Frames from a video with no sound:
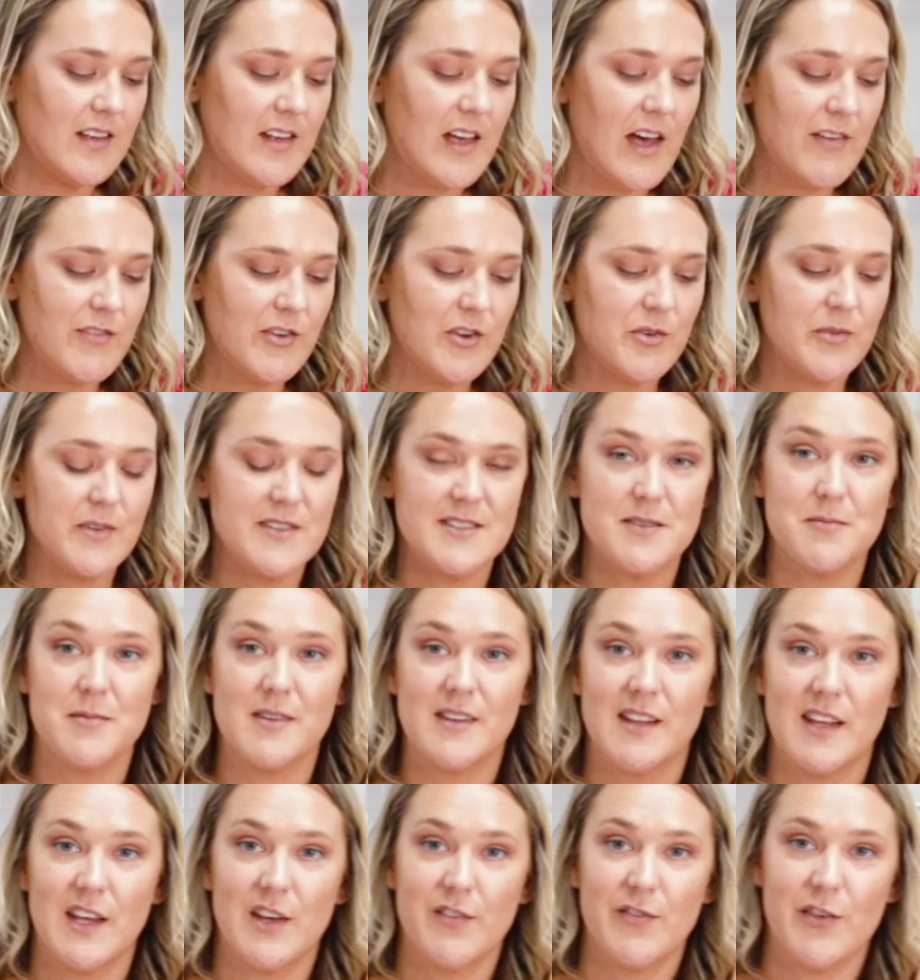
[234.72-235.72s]
cover it with some
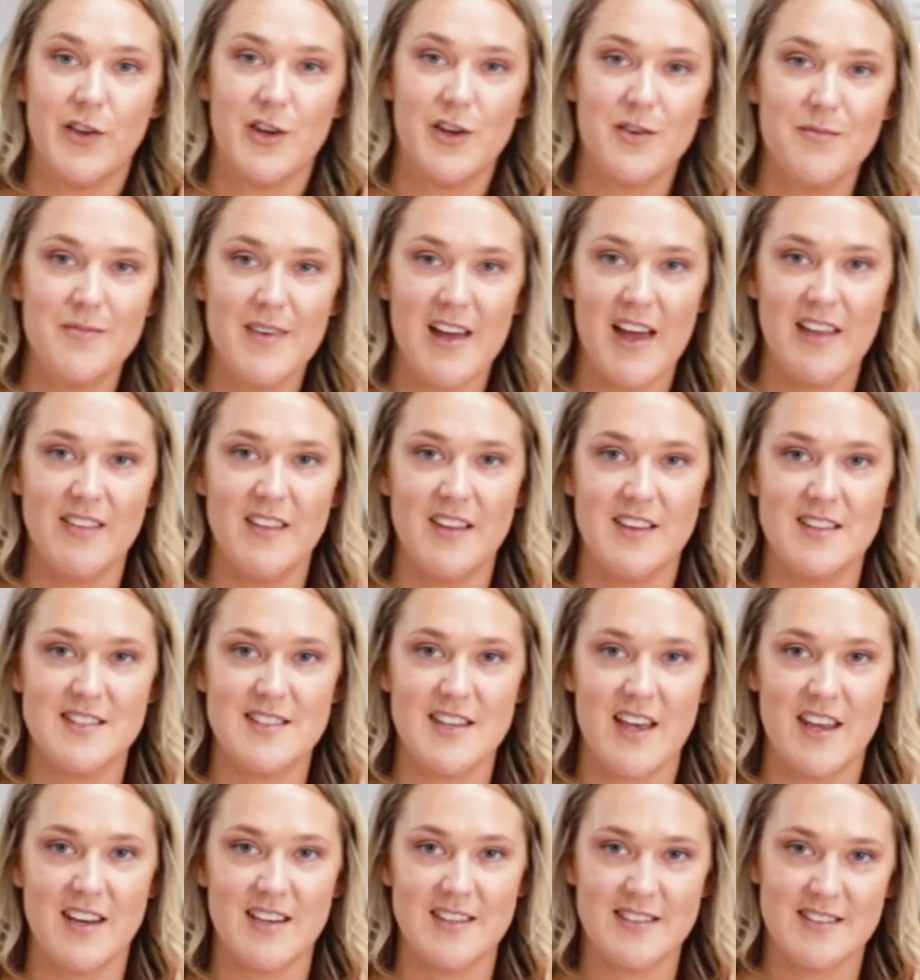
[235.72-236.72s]
cling film and then
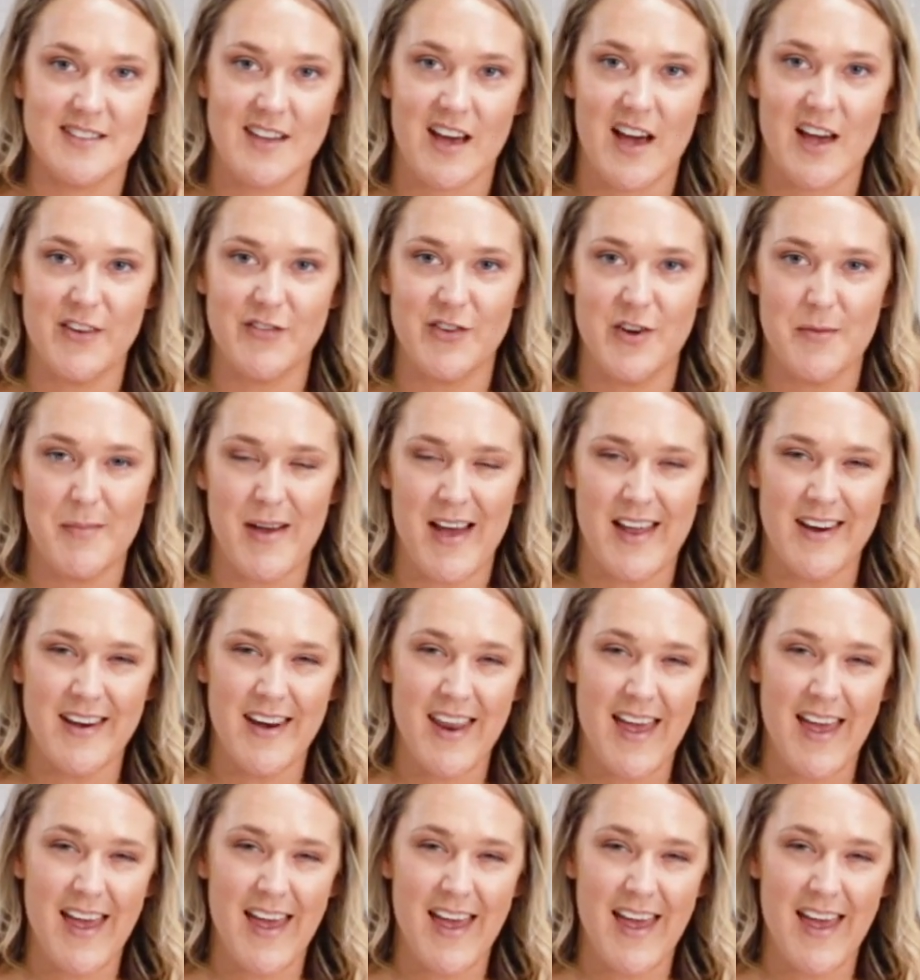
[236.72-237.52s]
set it aside for about